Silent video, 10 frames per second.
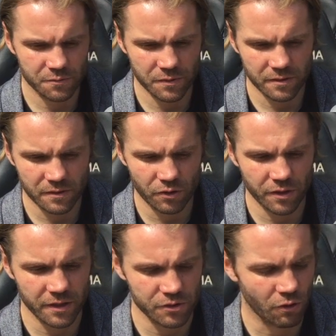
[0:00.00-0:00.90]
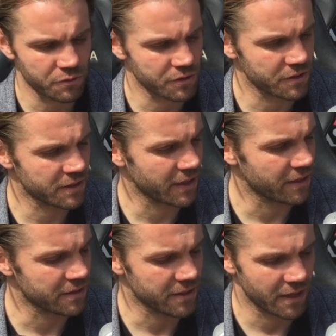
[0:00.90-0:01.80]
He's been looking at his options and
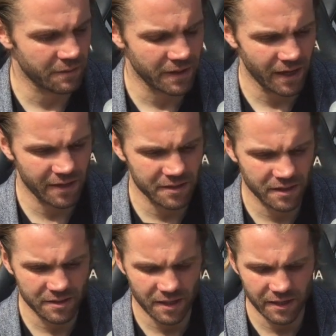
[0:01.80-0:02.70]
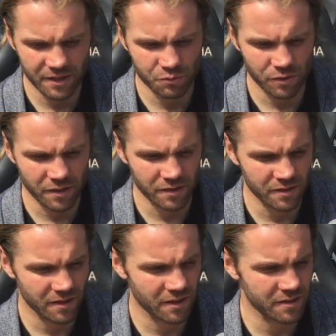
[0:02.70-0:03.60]
taking his time, and again, he's at an age where
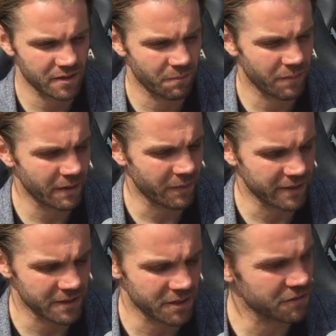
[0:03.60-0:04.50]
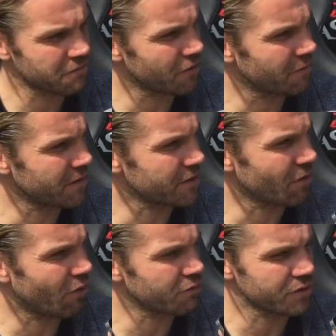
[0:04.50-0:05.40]
it's a big, big decision for him, and he's
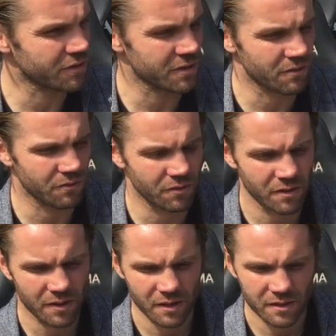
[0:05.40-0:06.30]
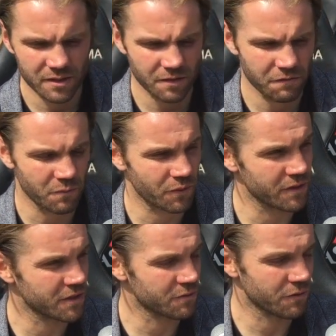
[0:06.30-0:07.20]
got options to go to different
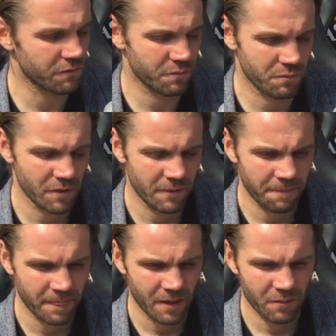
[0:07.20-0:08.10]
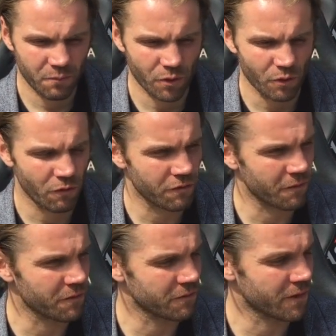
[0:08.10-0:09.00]
places. We've put our offer
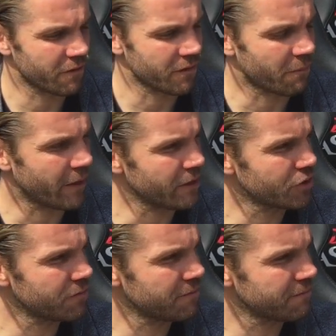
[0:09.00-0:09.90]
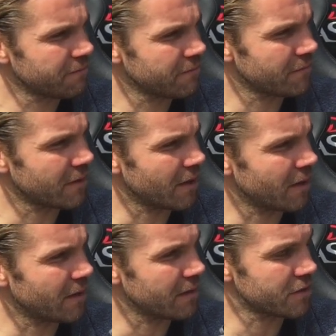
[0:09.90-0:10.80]
him, we've given a pitch,
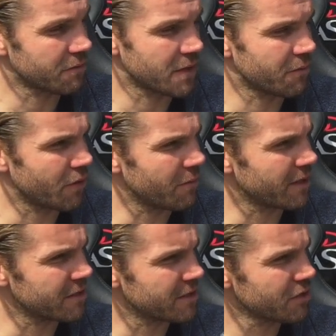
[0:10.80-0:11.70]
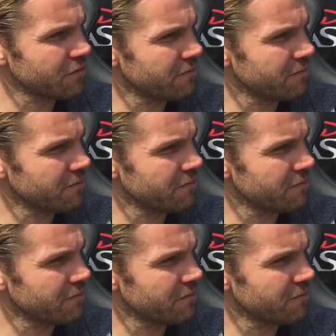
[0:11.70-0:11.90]
and it's up to him now to make his decision.